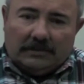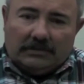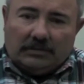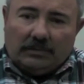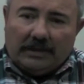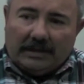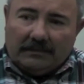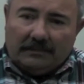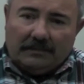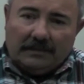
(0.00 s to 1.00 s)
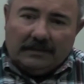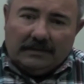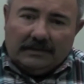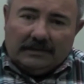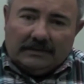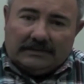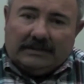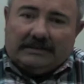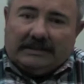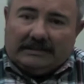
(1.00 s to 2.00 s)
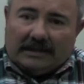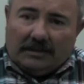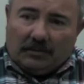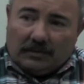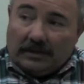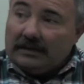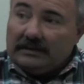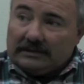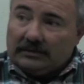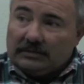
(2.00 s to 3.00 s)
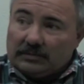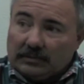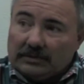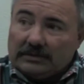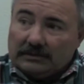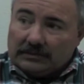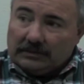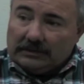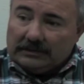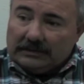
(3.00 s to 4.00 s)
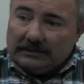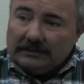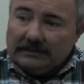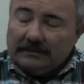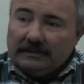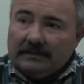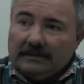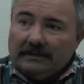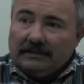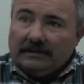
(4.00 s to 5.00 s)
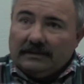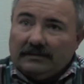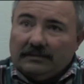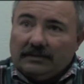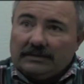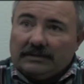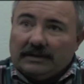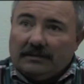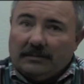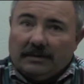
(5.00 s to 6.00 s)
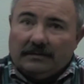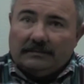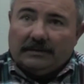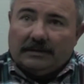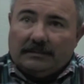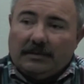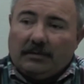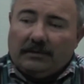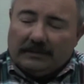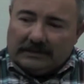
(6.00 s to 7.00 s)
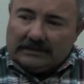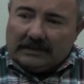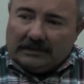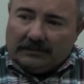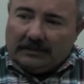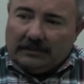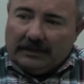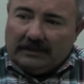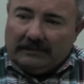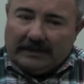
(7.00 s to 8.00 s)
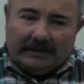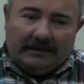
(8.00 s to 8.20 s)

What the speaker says: So we have, since that time, created the Southwest Border Sheriffs Coalition, of which I am a member of the executive committee of that.